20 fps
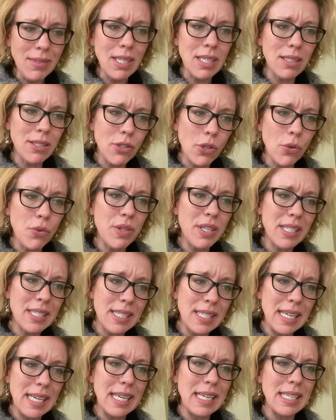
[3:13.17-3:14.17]
So
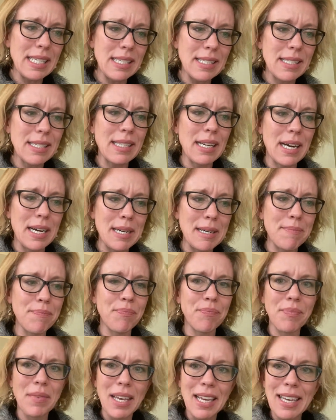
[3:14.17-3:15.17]
this is,
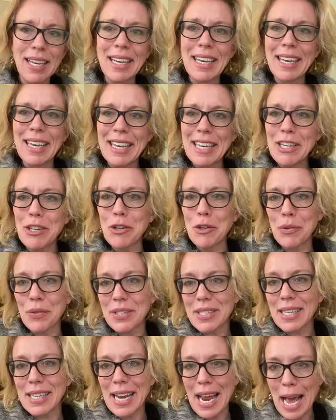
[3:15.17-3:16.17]

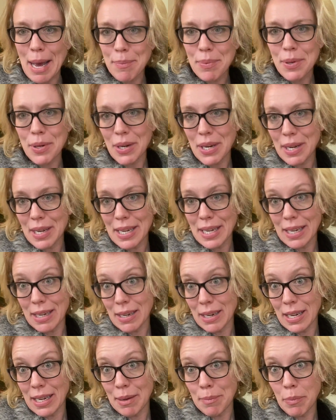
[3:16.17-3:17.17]
this can happen
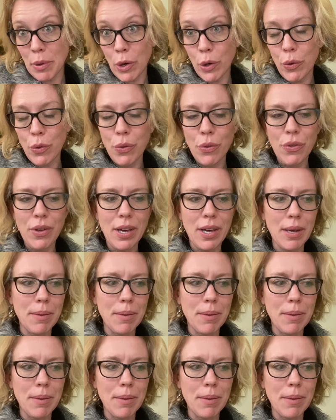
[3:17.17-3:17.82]
in both